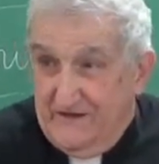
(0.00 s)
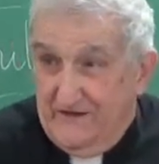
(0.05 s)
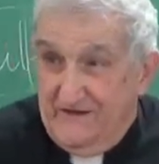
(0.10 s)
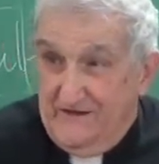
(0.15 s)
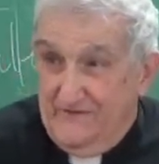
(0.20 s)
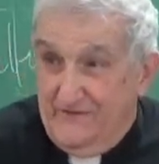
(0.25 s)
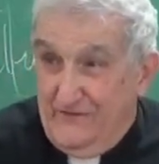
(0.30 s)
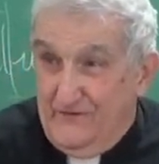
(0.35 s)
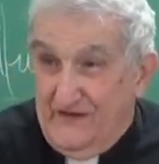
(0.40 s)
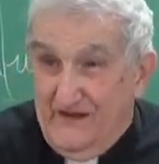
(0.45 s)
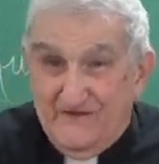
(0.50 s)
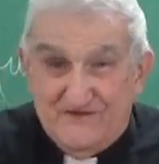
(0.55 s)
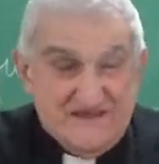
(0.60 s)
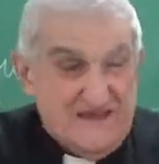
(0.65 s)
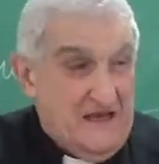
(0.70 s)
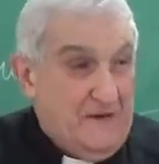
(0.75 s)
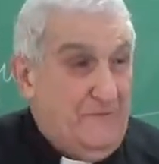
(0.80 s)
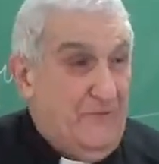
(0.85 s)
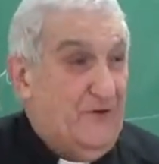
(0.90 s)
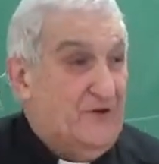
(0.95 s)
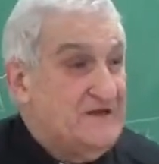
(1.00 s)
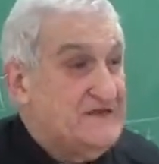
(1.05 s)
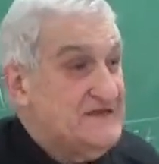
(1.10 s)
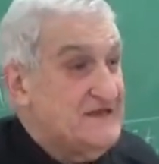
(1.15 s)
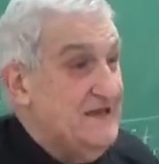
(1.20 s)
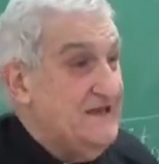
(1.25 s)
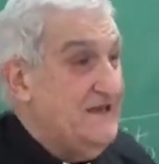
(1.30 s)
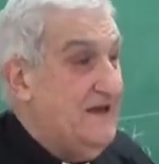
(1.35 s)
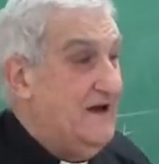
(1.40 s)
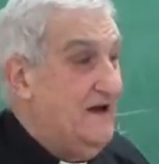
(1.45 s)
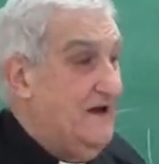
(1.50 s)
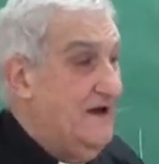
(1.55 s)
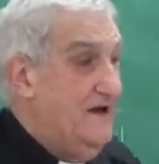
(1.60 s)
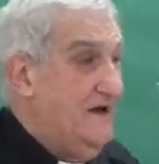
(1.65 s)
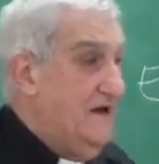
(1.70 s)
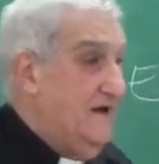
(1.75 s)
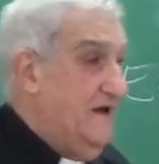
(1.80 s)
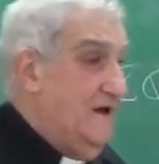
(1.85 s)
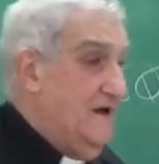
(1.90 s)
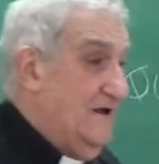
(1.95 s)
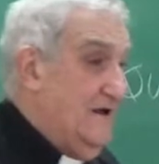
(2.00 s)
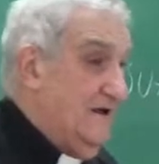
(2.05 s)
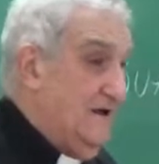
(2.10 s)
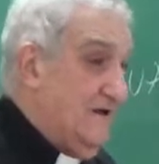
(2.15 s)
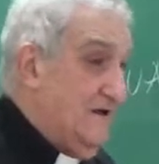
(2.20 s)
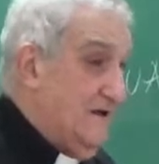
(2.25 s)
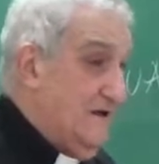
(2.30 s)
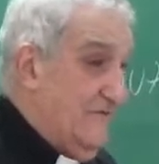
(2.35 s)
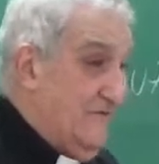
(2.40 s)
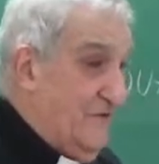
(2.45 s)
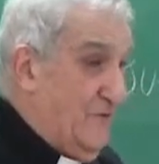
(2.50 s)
Even if St. Paul said, if